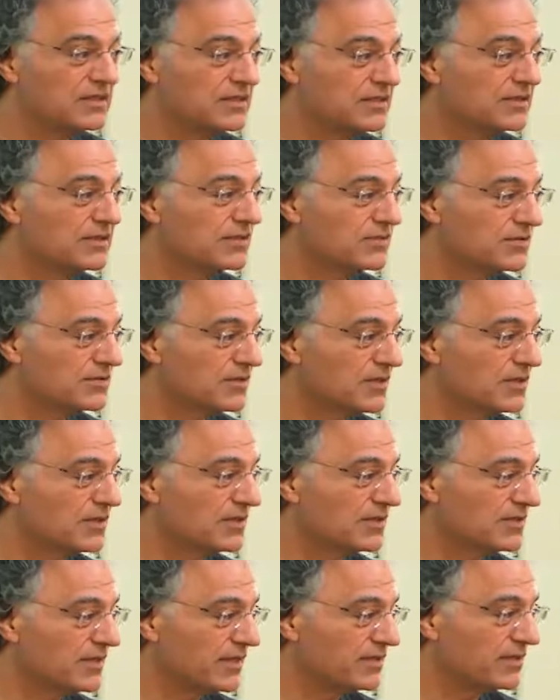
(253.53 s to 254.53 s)
You know,
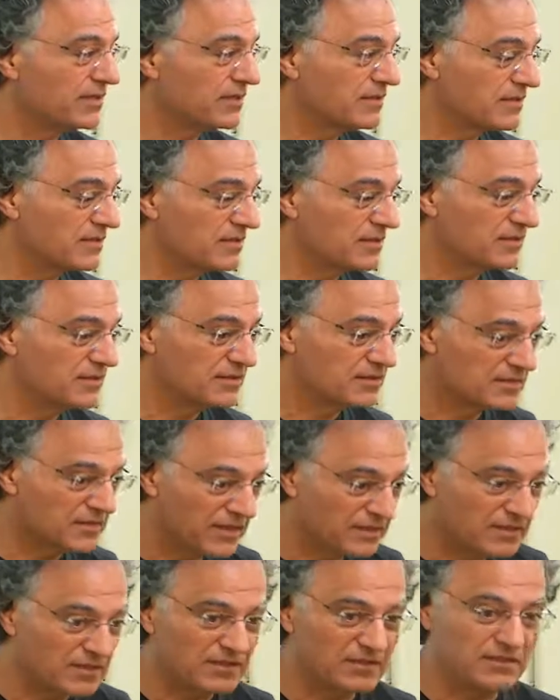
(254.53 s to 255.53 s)
uh, that, the,
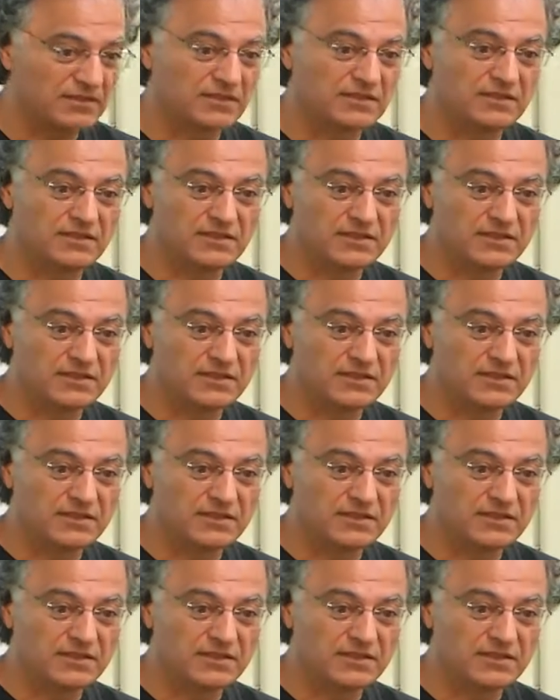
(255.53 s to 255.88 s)
that, the,